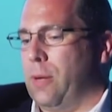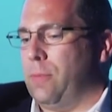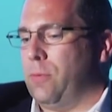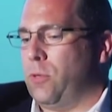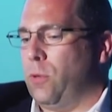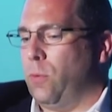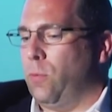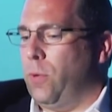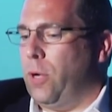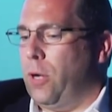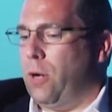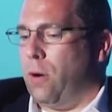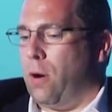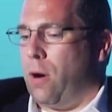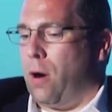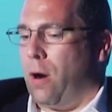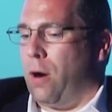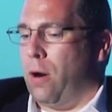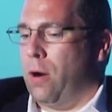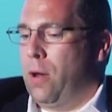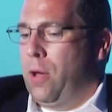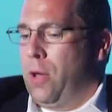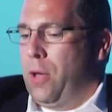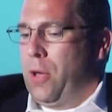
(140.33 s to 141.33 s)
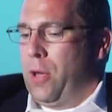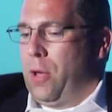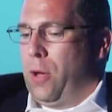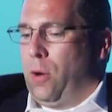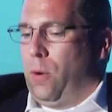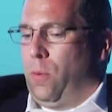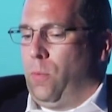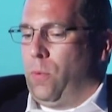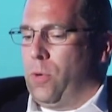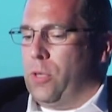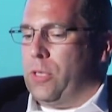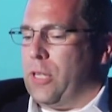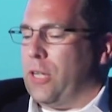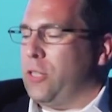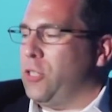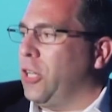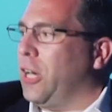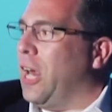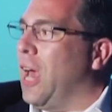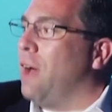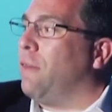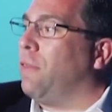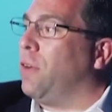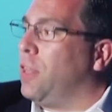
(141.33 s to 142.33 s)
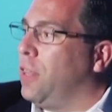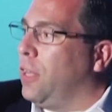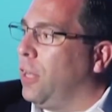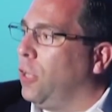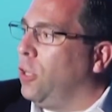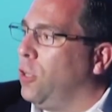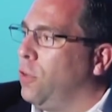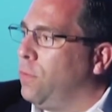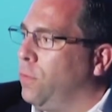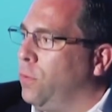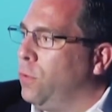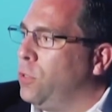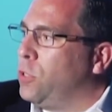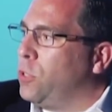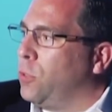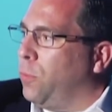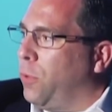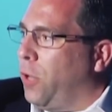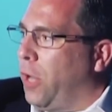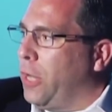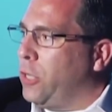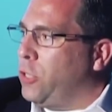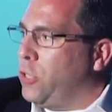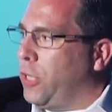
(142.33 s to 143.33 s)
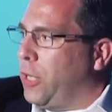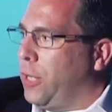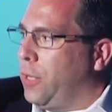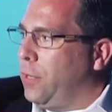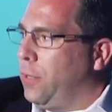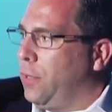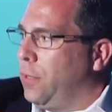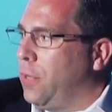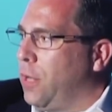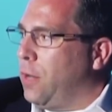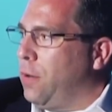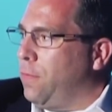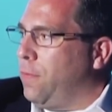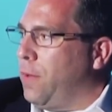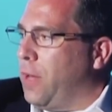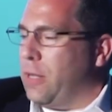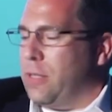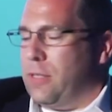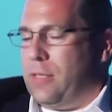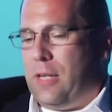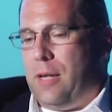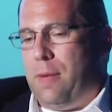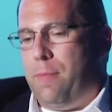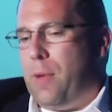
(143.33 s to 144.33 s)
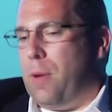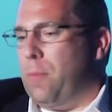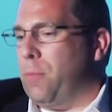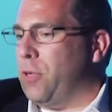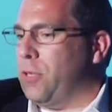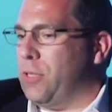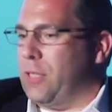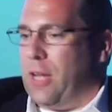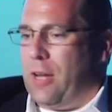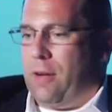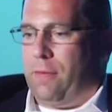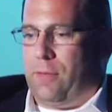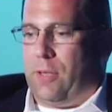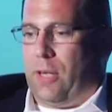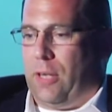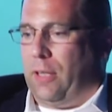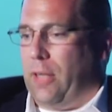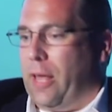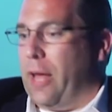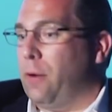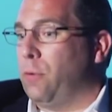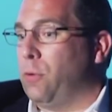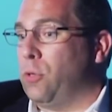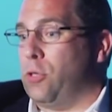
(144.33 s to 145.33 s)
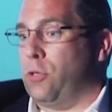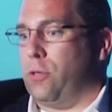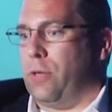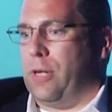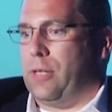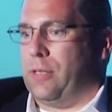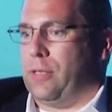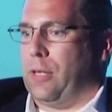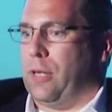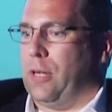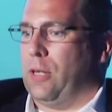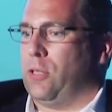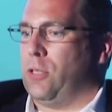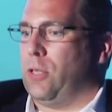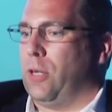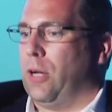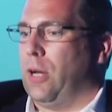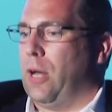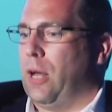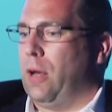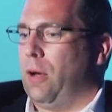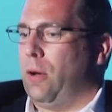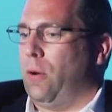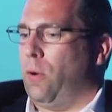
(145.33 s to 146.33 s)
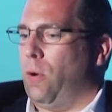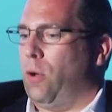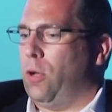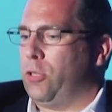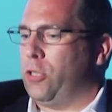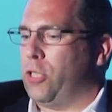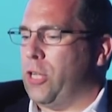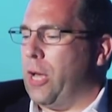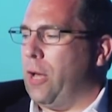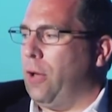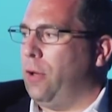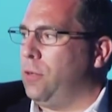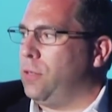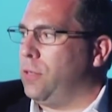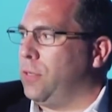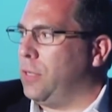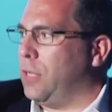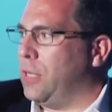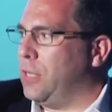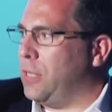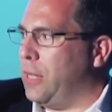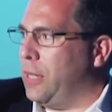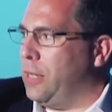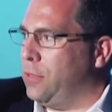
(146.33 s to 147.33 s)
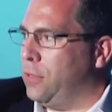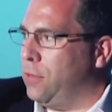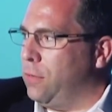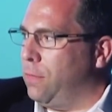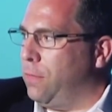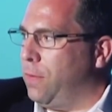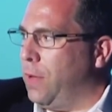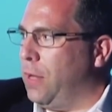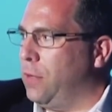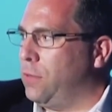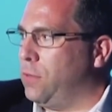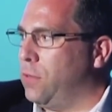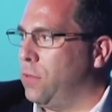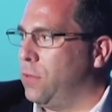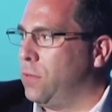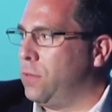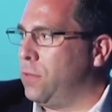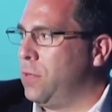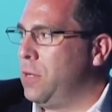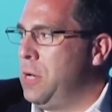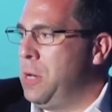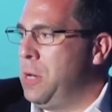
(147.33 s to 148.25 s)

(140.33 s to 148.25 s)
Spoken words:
So we're touching everything in the food supply chain that affects team member safety, language translation, all challenges that Tyson faces.